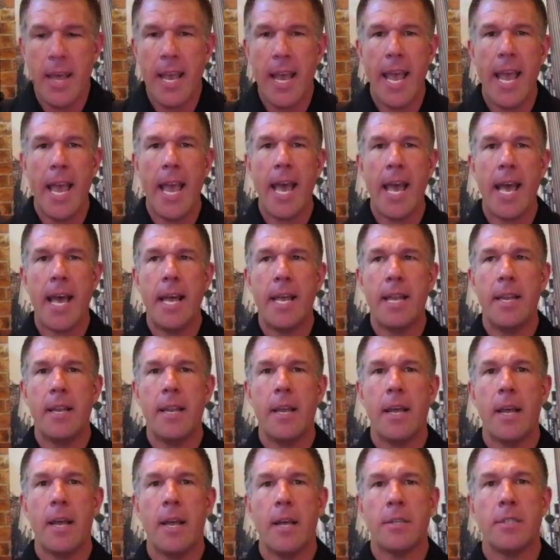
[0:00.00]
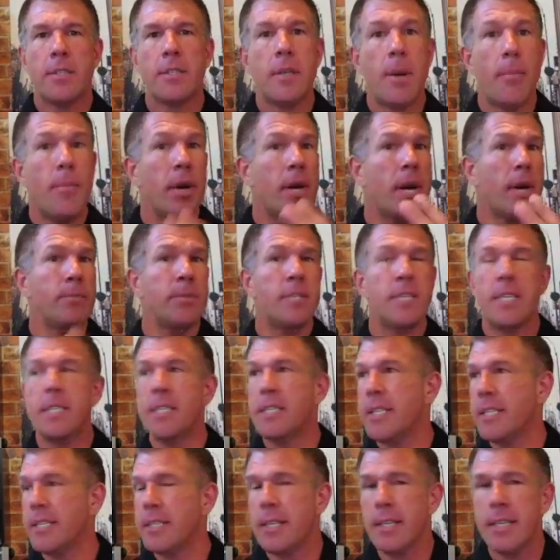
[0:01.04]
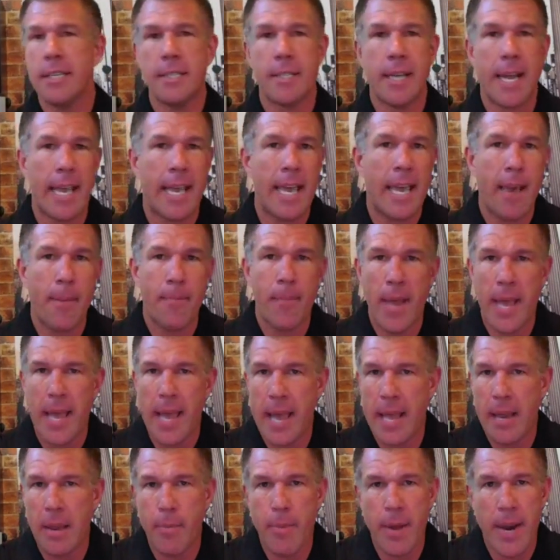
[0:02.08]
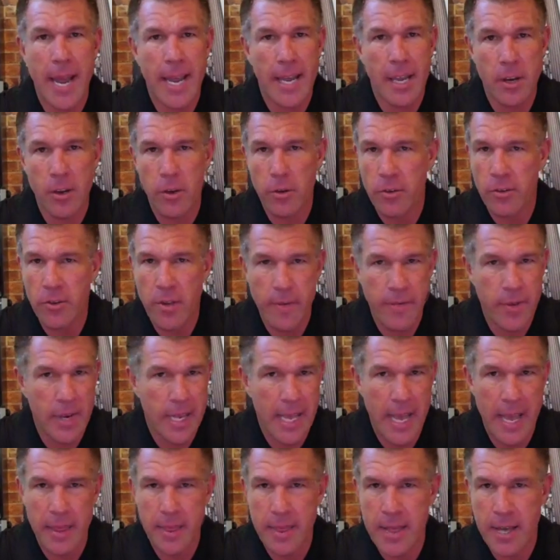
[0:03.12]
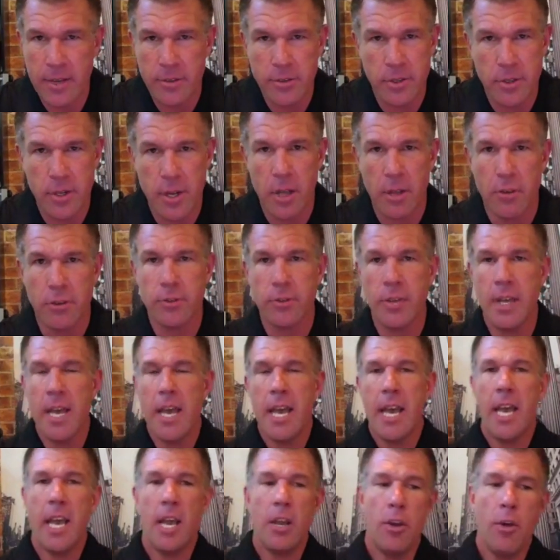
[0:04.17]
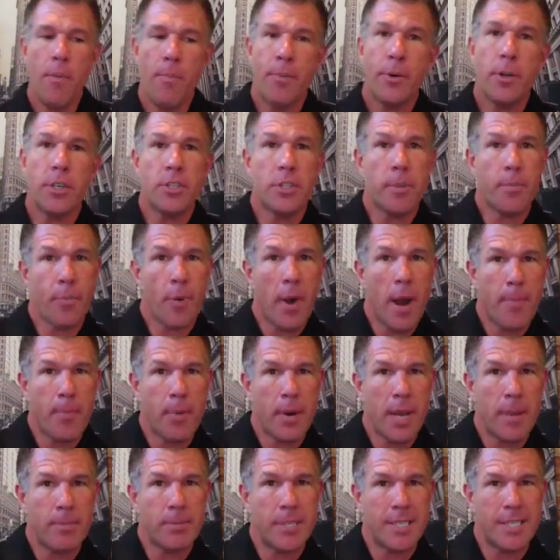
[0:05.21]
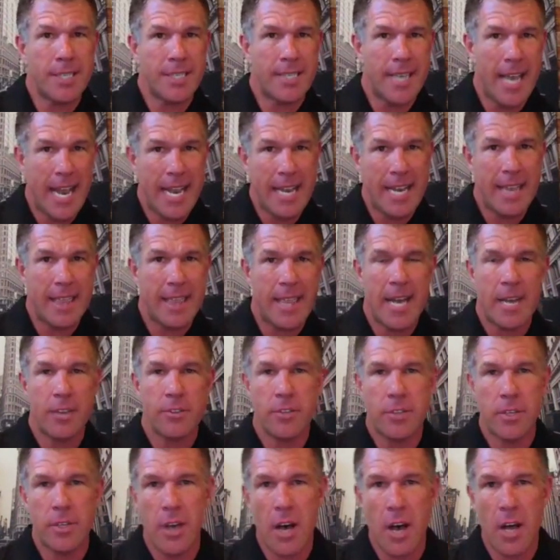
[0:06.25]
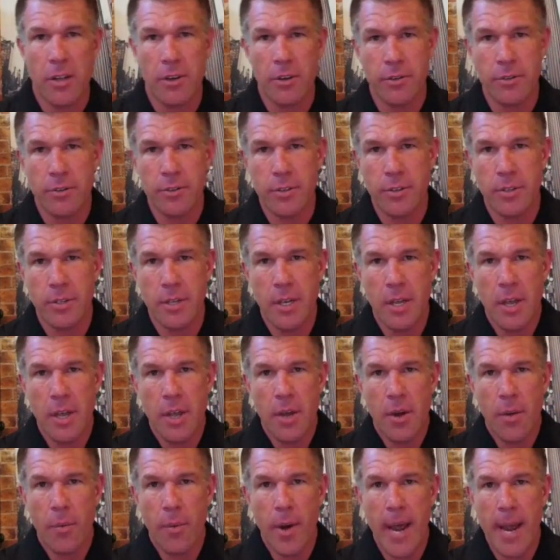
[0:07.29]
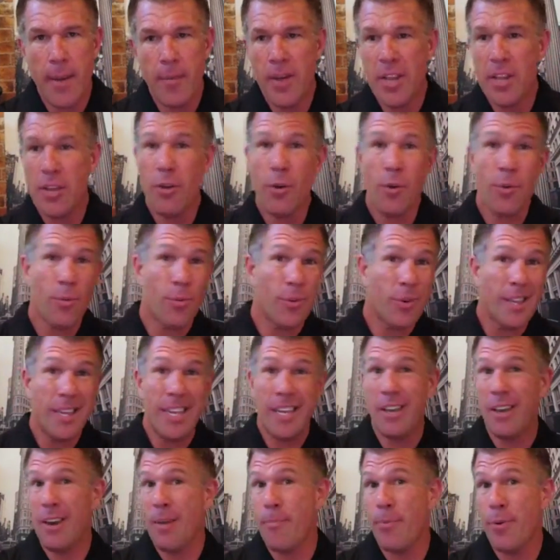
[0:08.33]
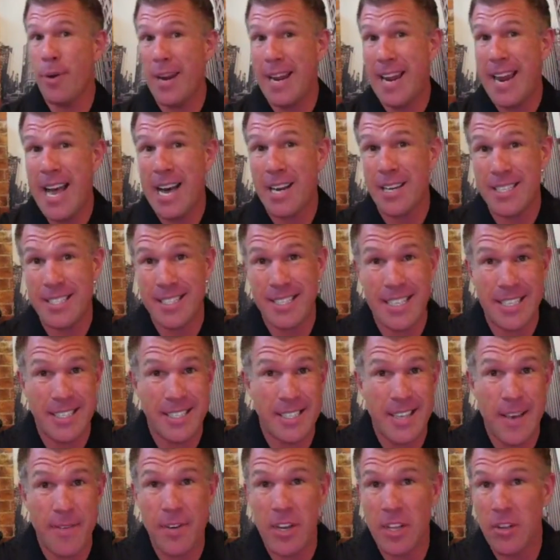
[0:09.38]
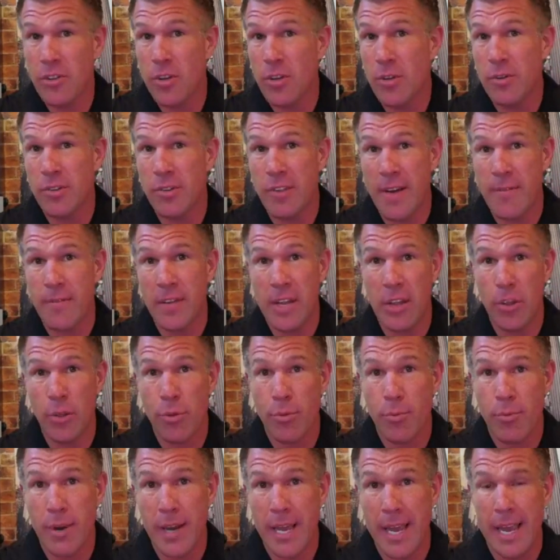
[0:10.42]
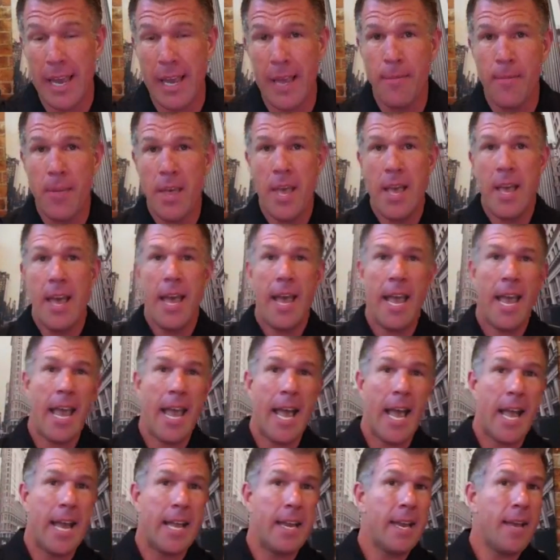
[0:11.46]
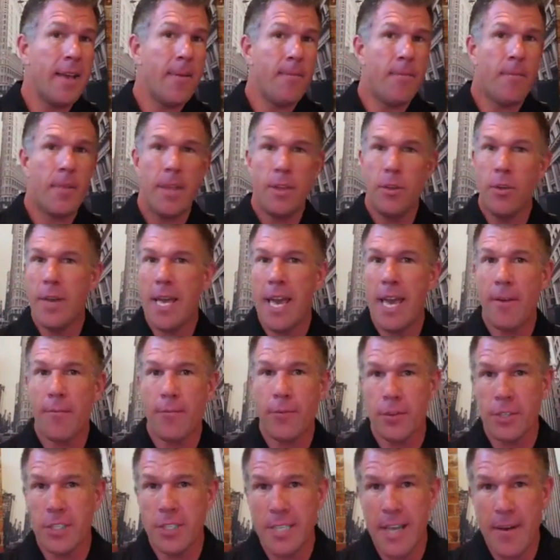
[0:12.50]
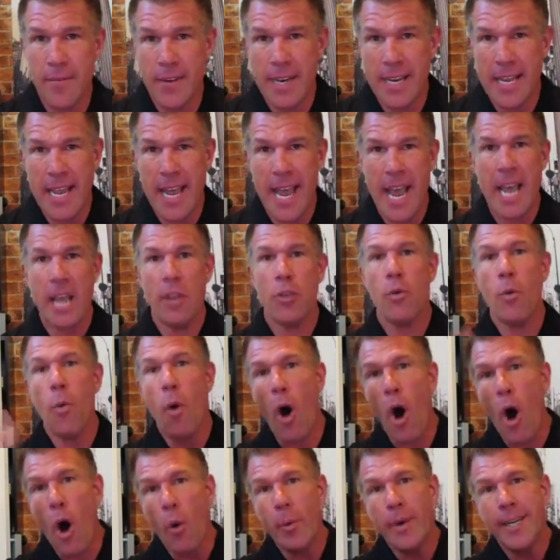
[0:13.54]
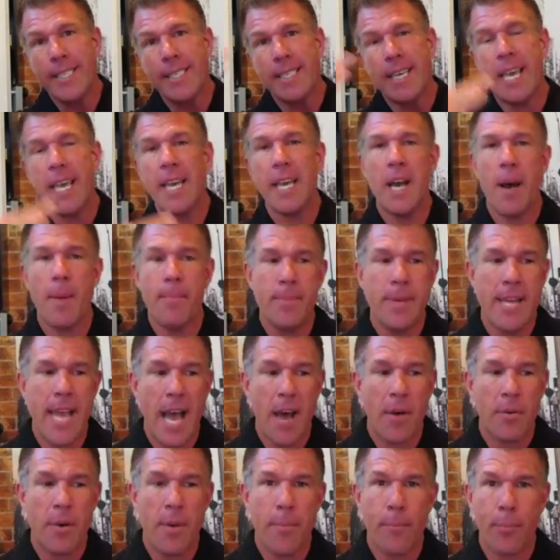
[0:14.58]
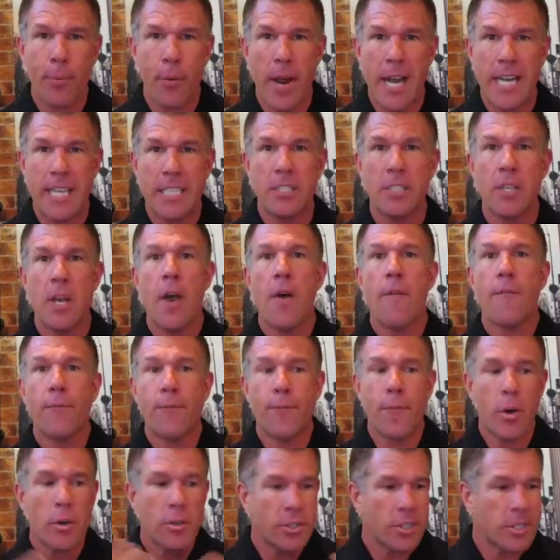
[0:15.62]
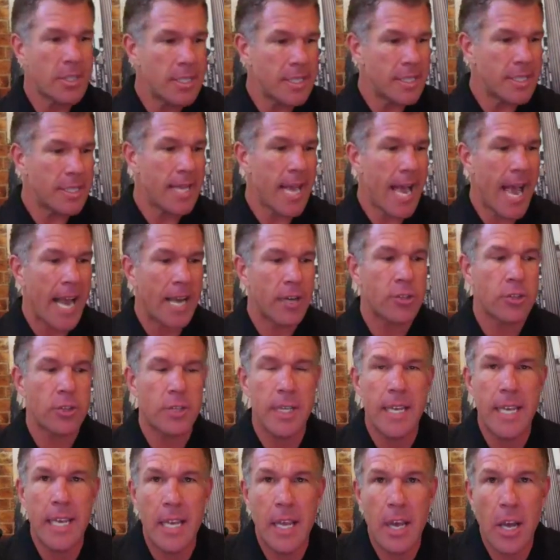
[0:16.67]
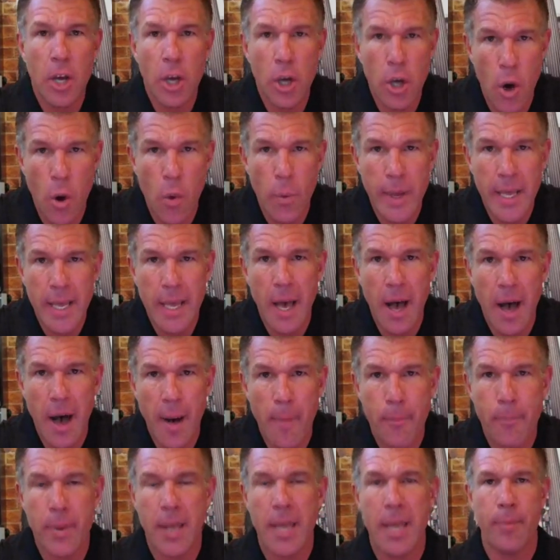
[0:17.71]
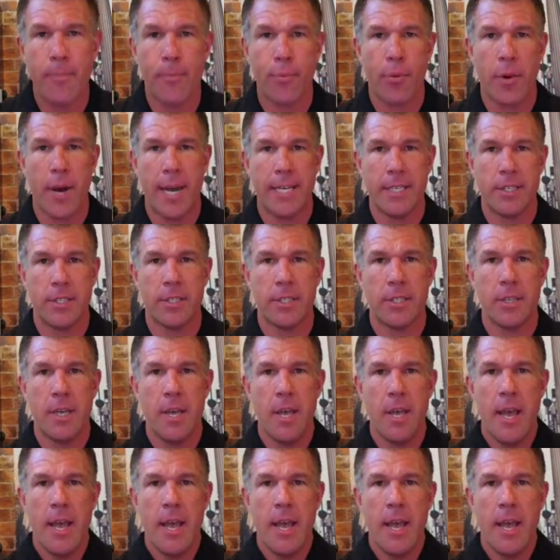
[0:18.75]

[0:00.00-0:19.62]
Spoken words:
And someone comes in and says, listen, I can't pay 80, but I can do $78,000. And you push the property up to $80,000, right? And you're really gonna put it out at say 72, 73, and you get it for 78, you always can come down in price versus actually going up in price.